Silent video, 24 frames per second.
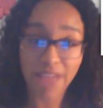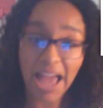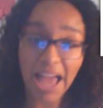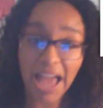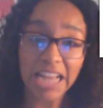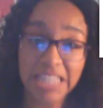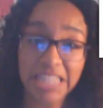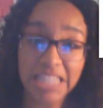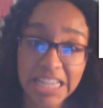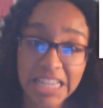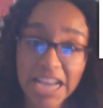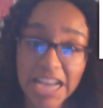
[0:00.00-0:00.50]

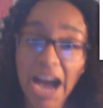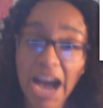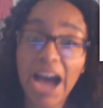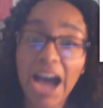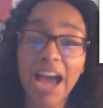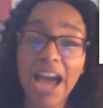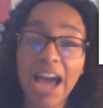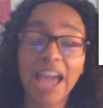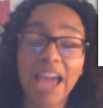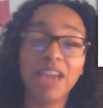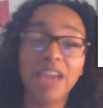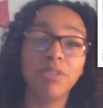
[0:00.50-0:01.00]
Agni
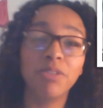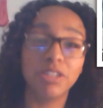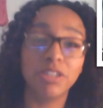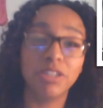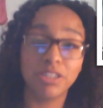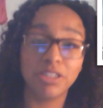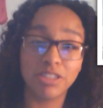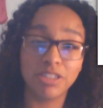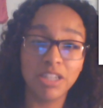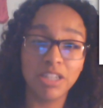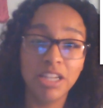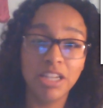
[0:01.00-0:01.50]
Kai,
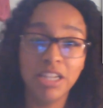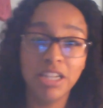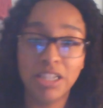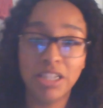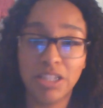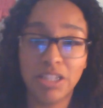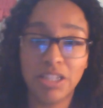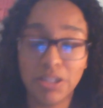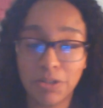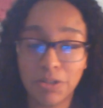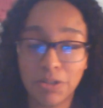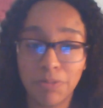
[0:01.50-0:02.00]
where
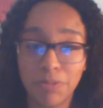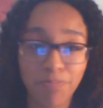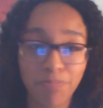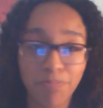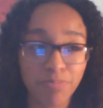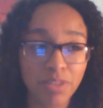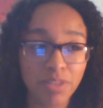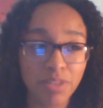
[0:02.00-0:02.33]
you know